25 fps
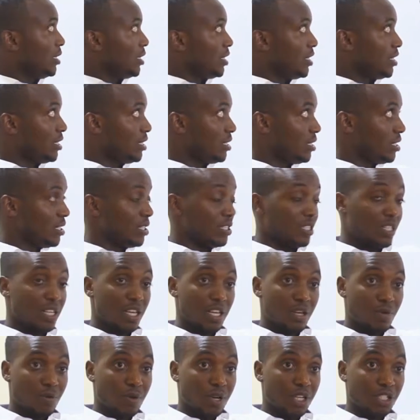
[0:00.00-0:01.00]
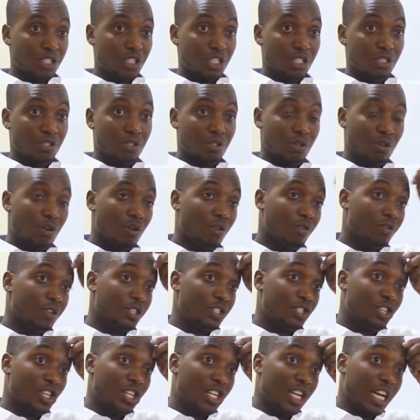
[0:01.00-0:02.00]
This is the equation of a
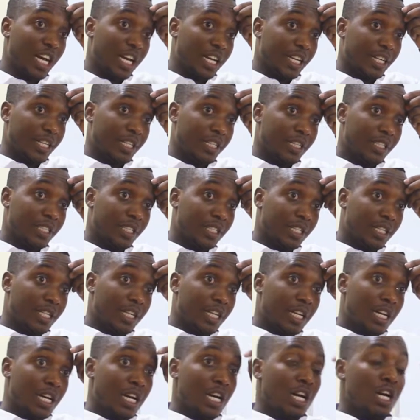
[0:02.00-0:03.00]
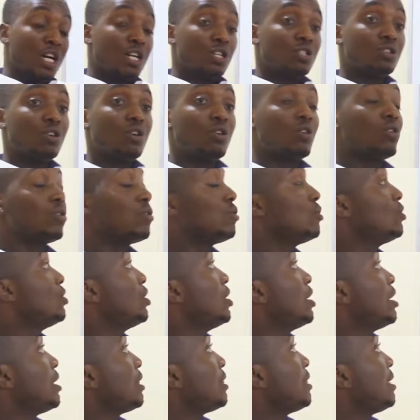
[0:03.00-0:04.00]
straight line. So
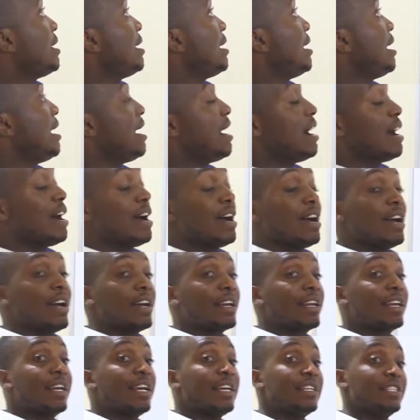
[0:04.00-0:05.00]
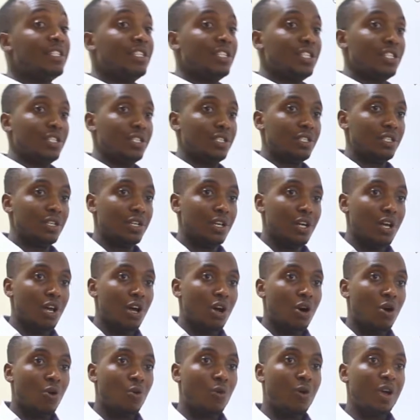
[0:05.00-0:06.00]
there are cases
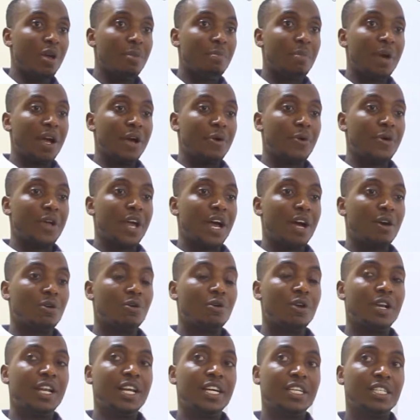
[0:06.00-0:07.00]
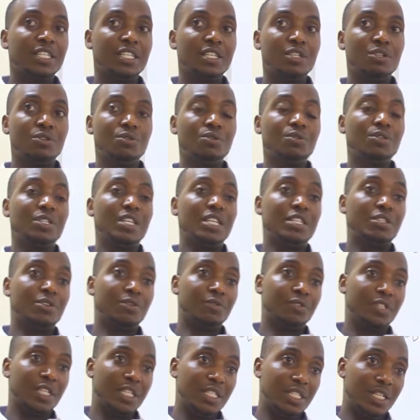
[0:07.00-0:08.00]
whereby we are collecting two sets
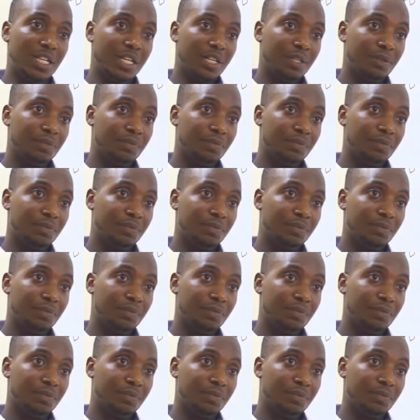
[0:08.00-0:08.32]
of data.